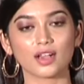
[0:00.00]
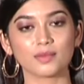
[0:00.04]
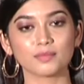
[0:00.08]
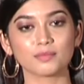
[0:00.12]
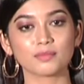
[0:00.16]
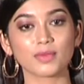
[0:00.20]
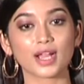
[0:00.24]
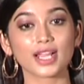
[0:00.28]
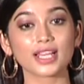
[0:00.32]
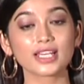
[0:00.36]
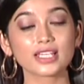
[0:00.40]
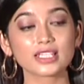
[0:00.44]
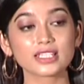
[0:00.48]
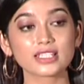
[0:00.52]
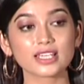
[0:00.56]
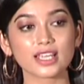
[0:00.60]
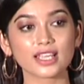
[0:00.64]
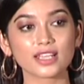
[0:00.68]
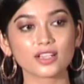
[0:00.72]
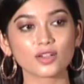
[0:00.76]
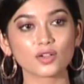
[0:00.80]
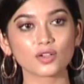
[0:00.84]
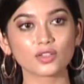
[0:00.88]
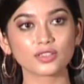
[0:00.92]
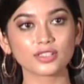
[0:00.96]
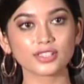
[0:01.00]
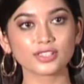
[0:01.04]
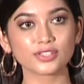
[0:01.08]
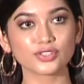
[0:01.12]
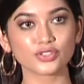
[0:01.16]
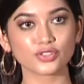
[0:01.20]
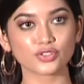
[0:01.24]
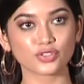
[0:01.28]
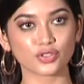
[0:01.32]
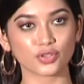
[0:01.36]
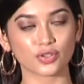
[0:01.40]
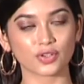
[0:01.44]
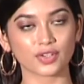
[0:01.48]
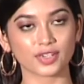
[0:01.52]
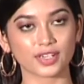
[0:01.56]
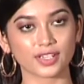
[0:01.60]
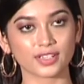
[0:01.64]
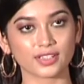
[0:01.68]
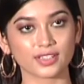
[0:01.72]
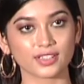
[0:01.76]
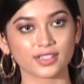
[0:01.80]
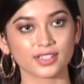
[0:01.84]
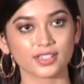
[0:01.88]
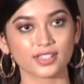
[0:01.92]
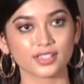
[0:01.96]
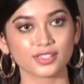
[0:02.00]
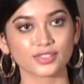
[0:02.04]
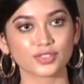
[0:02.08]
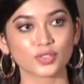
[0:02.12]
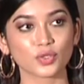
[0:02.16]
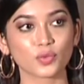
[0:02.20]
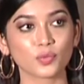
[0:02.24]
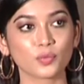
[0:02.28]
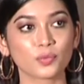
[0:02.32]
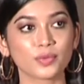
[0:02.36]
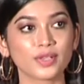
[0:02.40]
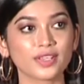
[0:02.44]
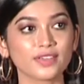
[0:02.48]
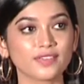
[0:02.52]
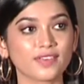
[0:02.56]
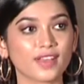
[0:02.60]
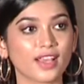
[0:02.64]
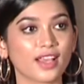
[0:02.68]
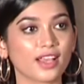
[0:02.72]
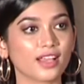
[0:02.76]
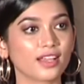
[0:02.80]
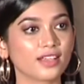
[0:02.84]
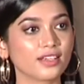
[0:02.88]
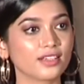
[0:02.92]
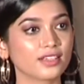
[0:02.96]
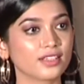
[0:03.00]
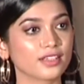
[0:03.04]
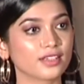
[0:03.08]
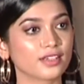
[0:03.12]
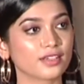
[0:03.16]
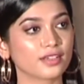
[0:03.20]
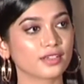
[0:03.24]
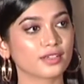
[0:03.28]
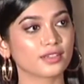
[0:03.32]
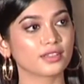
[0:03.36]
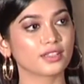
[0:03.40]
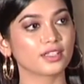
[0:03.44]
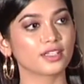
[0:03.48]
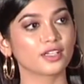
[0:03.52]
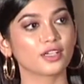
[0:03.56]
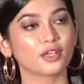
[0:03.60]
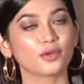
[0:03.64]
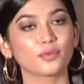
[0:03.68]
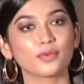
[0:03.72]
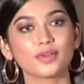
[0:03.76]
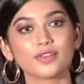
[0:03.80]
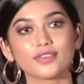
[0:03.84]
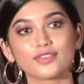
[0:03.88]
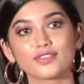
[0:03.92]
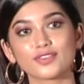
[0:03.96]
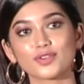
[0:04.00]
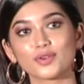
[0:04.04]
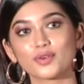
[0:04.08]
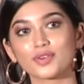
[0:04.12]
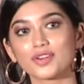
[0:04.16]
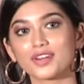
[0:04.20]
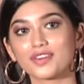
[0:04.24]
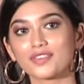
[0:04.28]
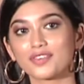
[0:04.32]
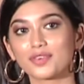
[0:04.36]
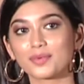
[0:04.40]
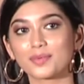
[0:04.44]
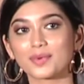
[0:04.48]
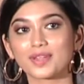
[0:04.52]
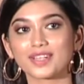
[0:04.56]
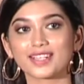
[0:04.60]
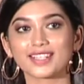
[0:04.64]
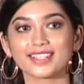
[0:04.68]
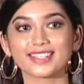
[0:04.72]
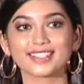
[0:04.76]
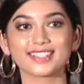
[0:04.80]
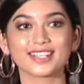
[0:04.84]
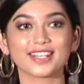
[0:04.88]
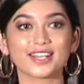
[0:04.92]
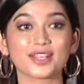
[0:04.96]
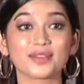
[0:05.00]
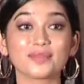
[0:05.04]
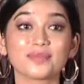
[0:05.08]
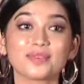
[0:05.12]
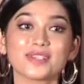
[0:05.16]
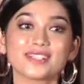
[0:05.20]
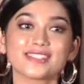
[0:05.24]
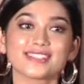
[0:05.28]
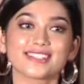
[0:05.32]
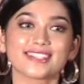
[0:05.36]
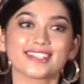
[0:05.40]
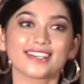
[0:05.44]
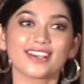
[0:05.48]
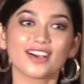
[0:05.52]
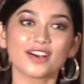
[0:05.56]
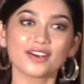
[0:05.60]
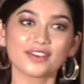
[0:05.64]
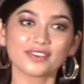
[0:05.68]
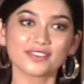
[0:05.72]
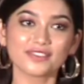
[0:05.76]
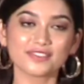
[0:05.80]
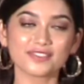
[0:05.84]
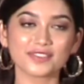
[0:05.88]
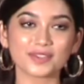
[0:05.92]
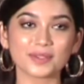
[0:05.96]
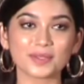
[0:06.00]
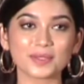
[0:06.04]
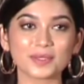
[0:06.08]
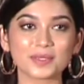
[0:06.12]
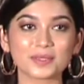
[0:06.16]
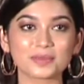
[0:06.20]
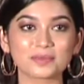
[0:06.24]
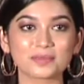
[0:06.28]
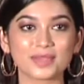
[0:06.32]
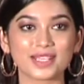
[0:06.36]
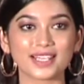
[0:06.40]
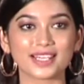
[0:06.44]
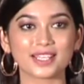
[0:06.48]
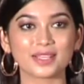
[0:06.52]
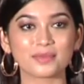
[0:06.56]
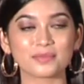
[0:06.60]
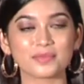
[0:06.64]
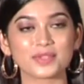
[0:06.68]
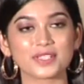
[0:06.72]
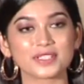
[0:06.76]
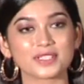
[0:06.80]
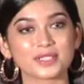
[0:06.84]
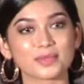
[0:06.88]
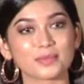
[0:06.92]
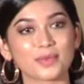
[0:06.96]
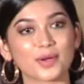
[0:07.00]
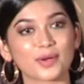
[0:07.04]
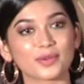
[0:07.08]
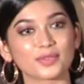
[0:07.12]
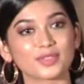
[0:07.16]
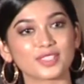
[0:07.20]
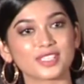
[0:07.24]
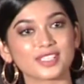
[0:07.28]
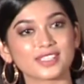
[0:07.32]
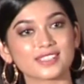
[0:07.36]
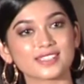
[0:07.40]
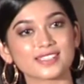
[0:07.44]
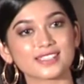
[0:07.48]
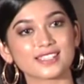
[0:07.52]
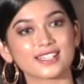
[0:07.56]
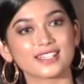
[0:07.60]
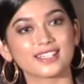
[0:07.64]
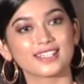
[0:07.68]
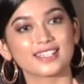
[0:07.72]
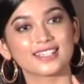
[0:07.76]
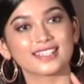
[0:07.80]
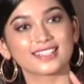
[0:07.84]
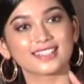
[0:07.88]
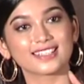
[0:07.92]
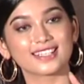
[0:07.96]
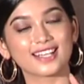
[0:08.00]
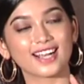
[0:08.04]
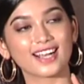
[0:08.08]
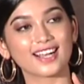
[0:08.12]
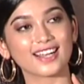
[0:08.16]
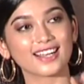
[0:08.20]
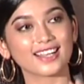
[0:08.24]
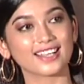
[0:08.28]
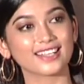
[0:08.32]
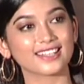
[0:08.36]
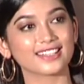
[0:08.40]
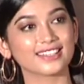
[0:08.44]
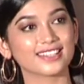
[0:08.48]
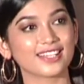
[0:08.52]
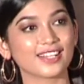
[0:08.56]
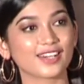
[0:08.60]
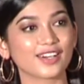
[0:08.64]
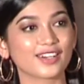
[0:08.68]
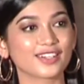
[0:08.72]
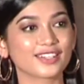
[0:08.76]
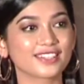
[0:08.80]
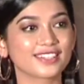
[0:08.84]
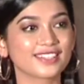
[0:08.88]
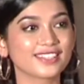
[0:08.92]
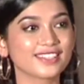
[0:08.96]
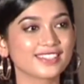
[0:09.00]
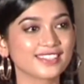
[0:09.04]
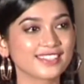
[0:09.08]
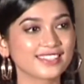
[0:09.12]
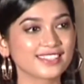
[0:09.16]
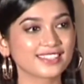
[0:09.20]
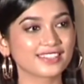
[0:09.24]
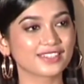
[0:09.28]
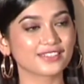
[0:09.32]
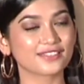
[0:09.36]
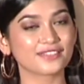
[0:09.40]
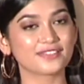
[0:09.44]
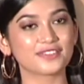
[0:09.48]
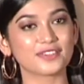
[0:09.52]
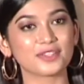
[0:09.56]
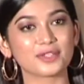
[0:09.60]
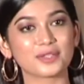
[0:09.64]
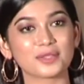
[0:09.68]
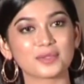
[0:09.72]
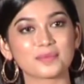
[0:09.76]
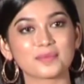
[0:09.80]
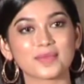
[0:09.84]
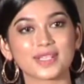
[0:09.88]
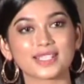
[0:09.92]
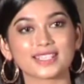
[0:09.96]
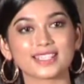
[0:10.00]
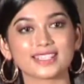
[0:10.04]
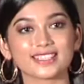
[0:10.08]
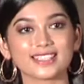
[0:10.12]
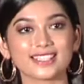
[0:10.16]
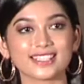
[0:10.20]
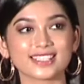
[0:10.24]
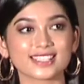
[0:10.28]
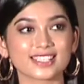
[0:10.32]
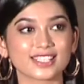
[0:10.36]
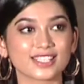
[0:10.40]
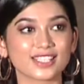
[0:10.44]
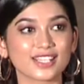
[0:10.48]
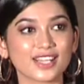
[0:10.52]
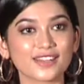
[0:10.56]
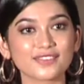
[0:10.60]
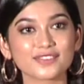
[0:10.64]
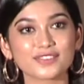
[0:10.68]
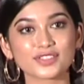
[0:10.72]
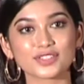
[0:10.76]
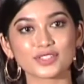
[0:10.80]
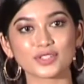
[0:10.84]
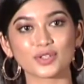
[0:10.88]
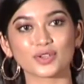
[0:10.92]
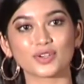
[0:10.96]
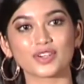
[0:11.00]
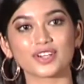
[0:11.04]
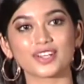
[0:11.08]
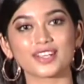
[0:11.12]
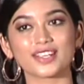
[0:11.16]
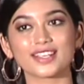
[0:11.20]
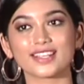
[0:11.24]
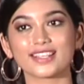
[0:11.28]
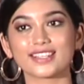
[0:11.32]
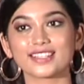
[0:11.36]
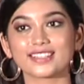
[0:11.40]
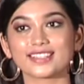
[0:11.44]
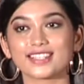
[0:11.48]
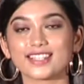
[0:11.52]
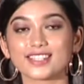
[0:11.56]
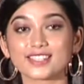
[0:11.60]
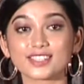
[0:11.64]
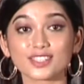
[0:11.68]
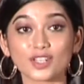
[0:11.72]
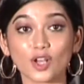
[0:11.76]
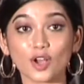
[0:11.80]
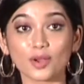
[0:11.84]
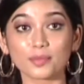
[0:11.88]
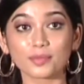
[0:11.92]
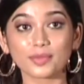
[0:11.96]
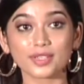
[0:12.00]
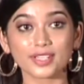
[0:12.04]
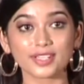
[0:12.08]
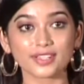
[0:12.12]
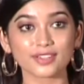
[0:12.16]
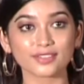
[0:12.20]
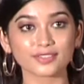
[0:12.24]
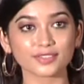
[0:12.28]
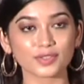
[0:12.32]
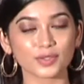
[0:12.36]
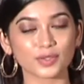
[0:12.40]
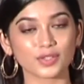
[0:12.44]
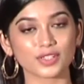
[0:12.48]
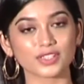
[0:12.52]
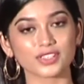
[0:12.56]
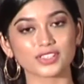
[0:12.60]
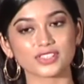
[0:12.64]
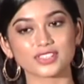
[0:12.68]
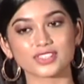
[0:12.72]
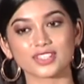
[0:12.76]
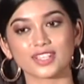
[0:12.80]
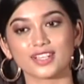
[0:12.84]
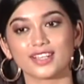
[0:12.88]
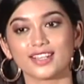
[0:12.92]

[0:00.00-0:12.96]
my take on this story. So we've told everybody that Hippi is a young film, and Hippi is about this guy and there are girl in the film, and it's a love story, and there's comedy, of course.